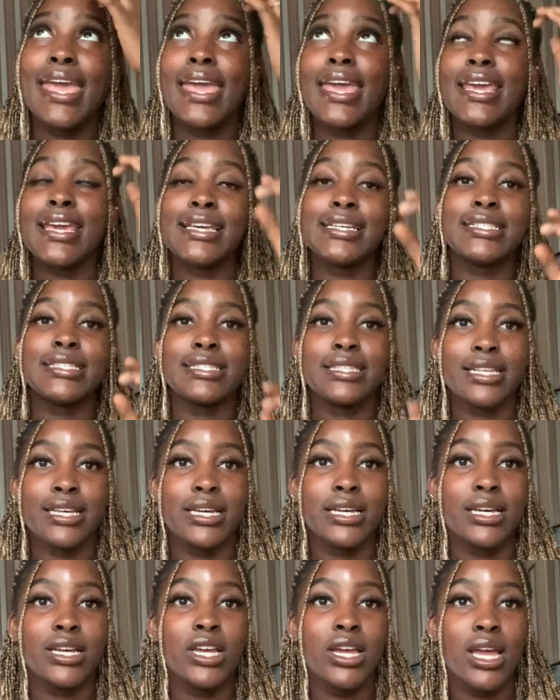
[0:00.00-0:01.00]
is
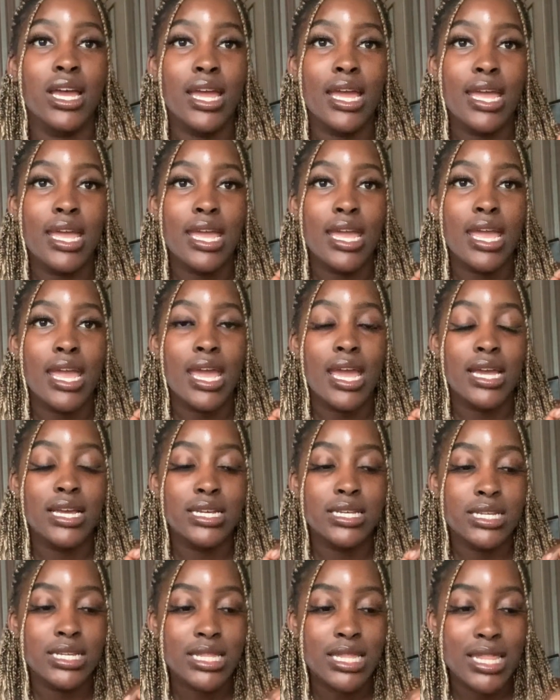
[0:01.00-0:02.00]
that
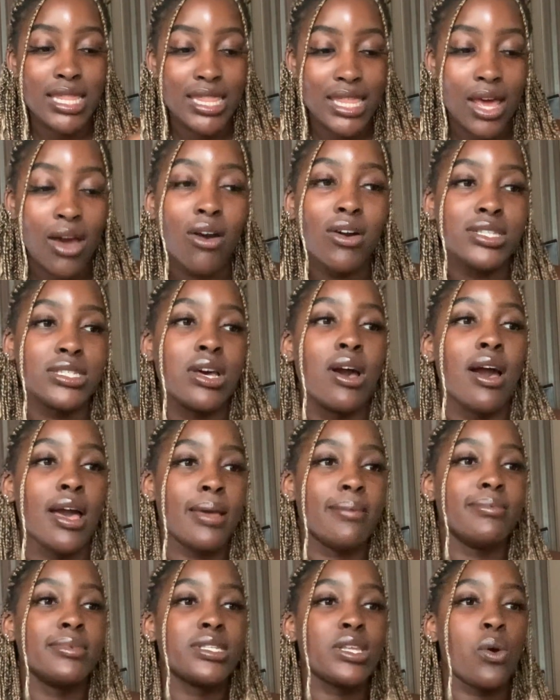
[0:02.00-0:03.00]
there are
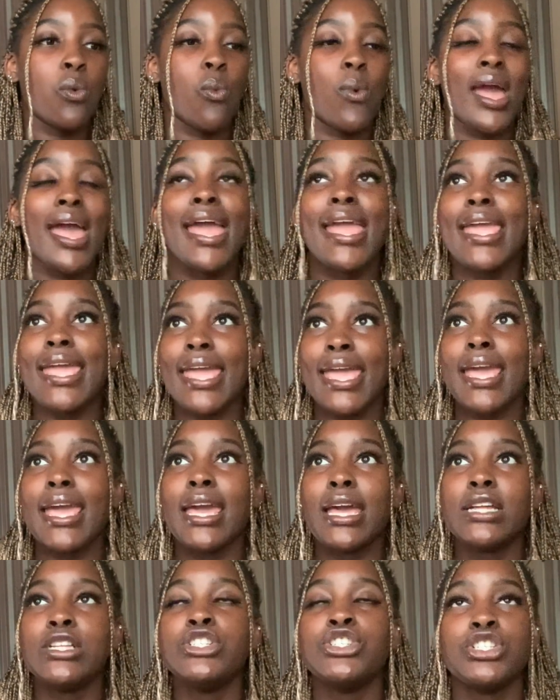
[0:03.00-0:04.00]
times where it
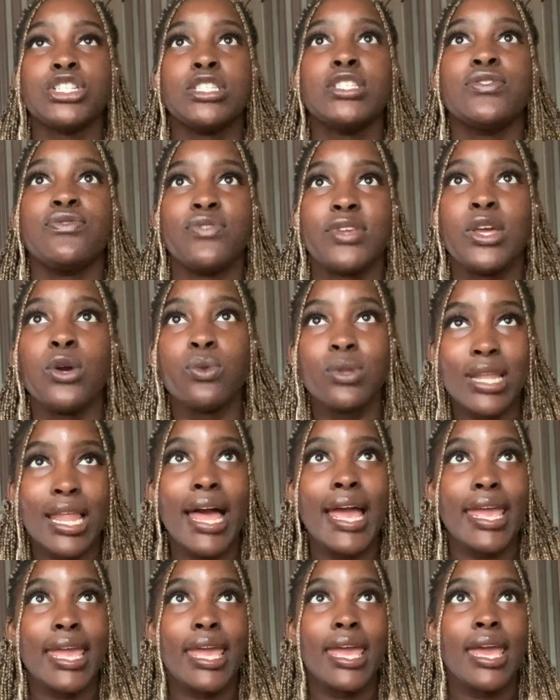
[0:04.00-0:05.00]
can just feel
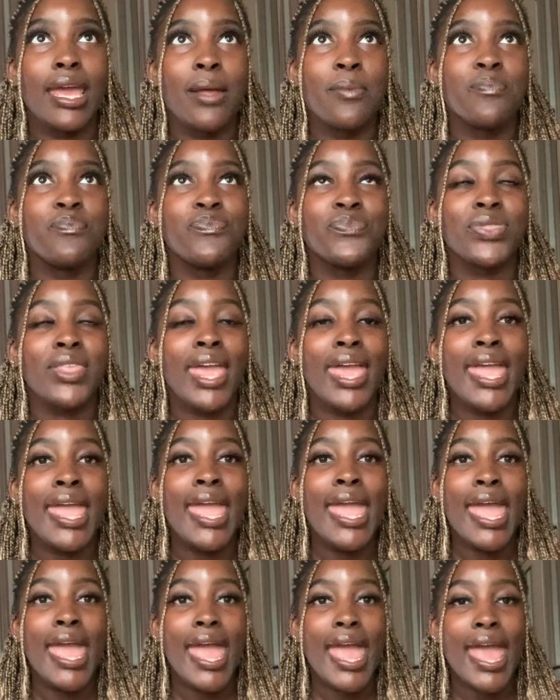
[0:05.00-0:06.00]
like
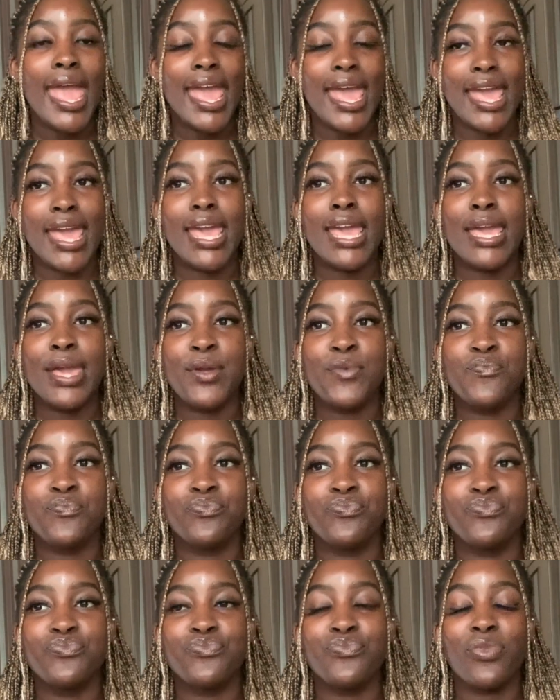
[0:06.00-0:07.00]
a
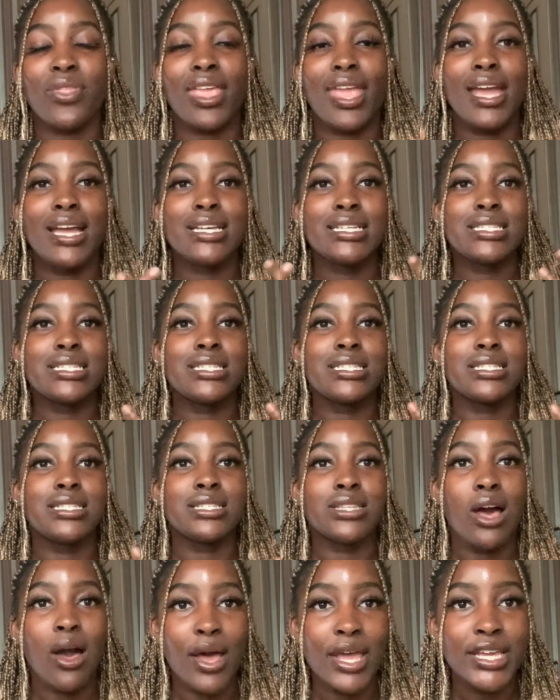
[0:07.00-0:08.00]

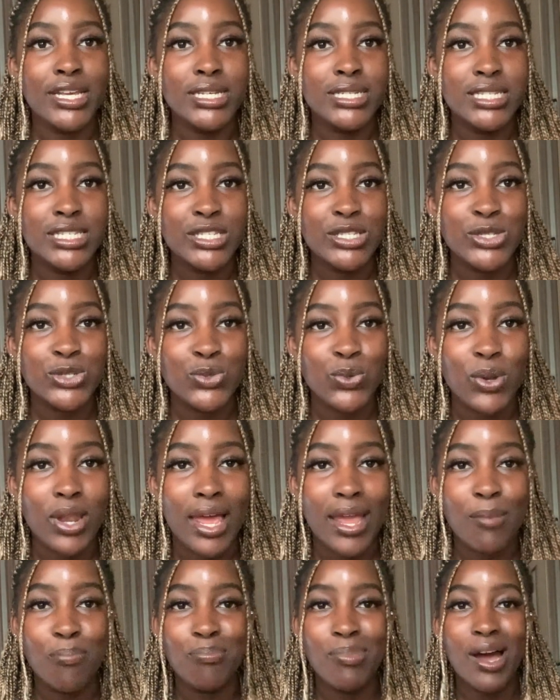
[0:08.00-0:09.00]
science or
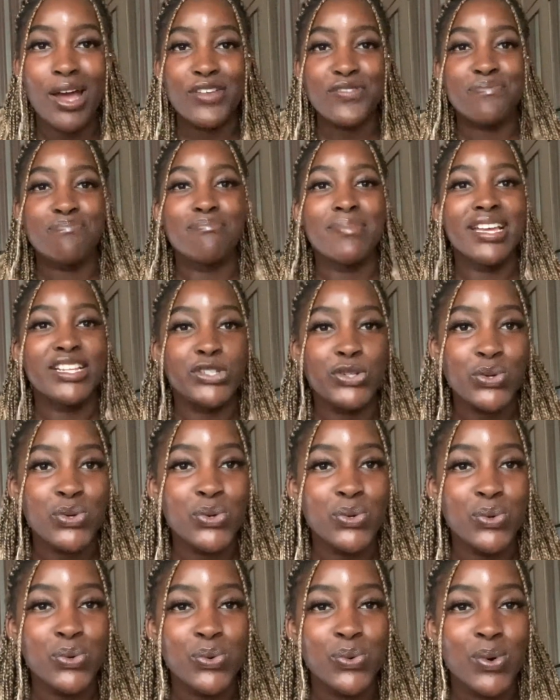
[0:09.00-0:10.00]
like
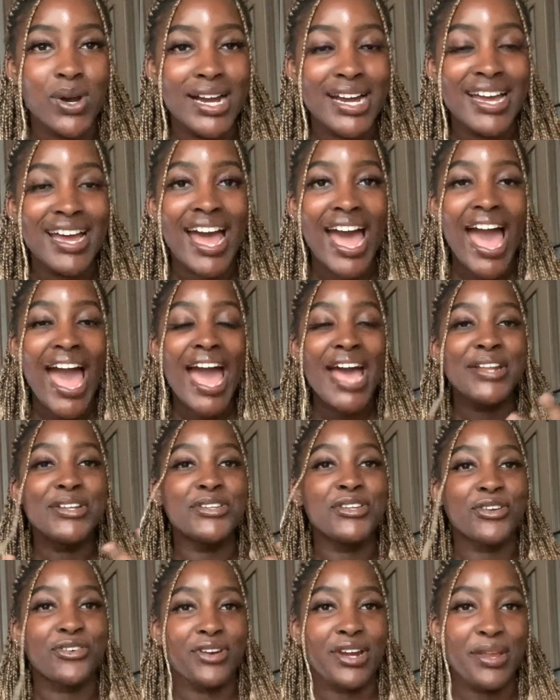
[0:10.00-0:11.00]
biomedical
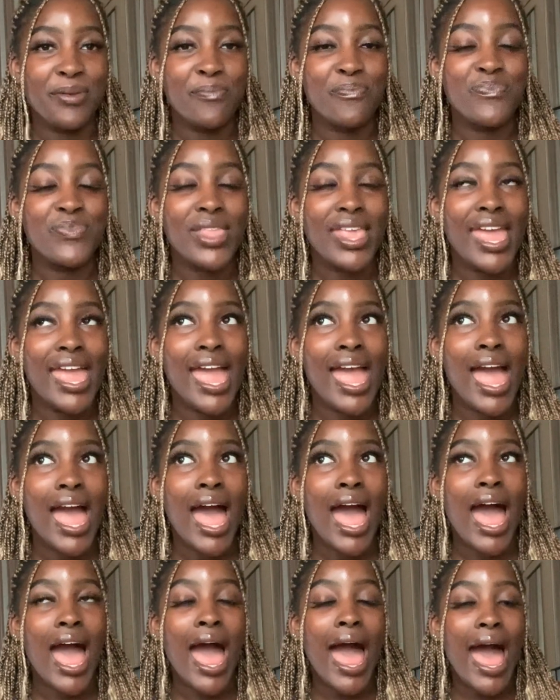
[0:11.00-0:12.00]
degree.
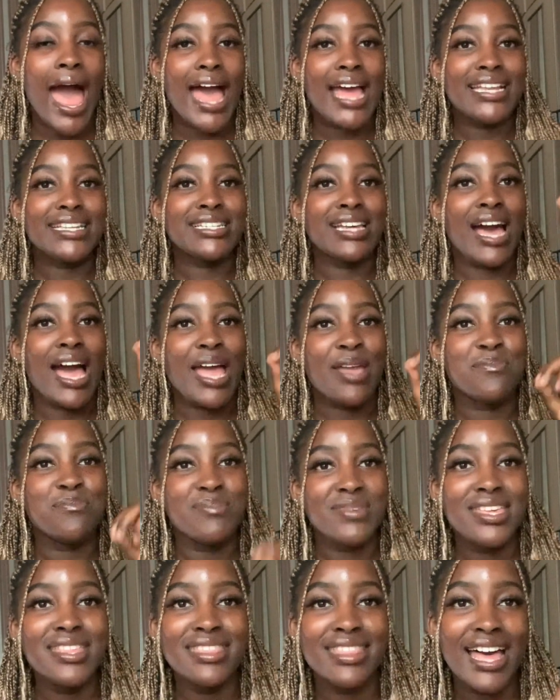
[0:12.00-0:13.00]
And I
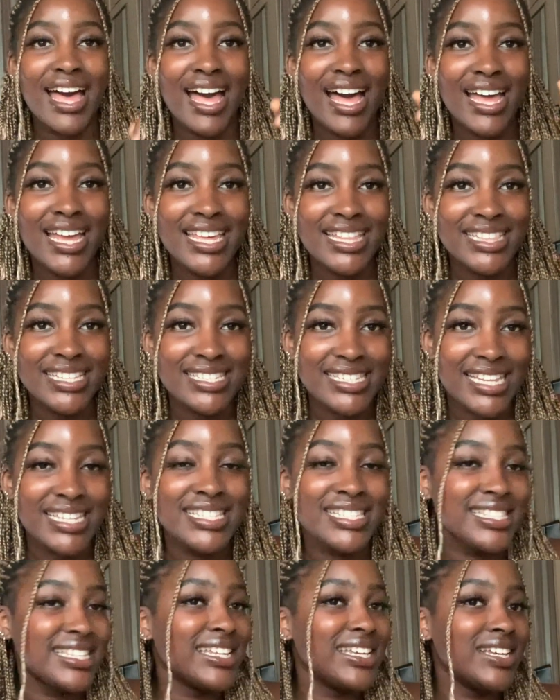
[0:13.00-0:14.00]
mean that in the
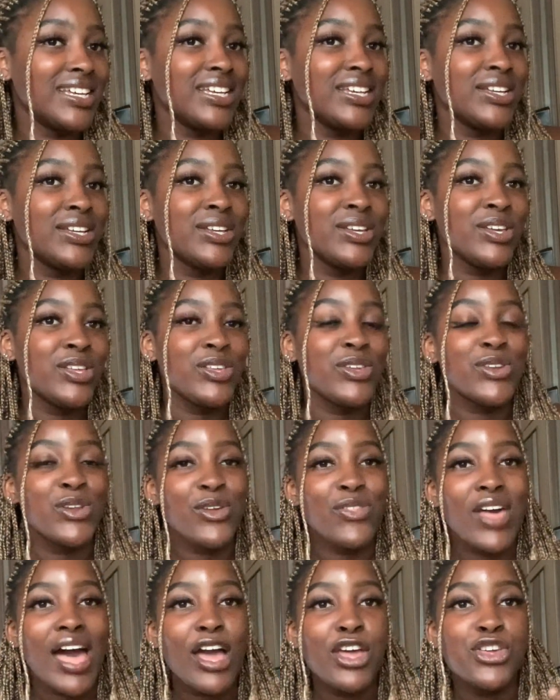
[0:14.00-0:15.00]
sense that, you
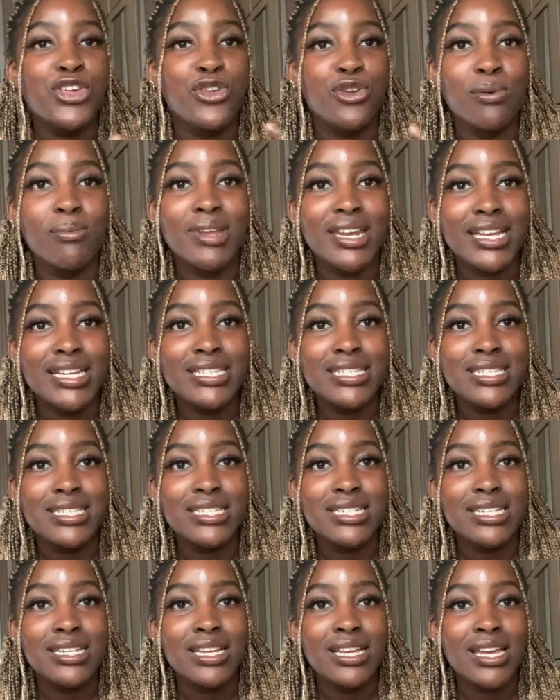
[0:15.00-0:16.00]
know, that humanist